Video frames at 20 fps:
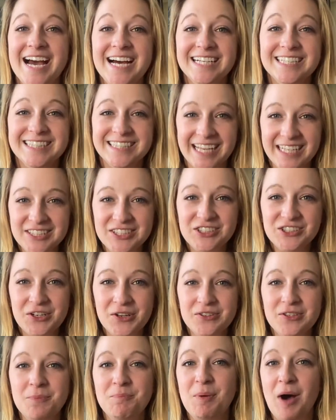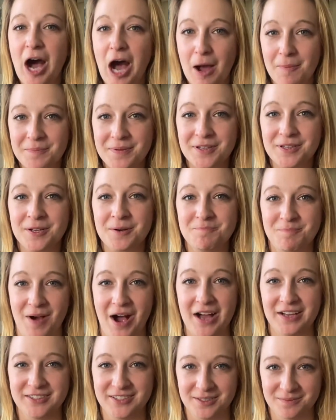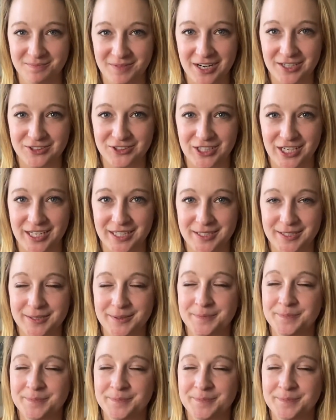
Let's choose a popular Boston merchant.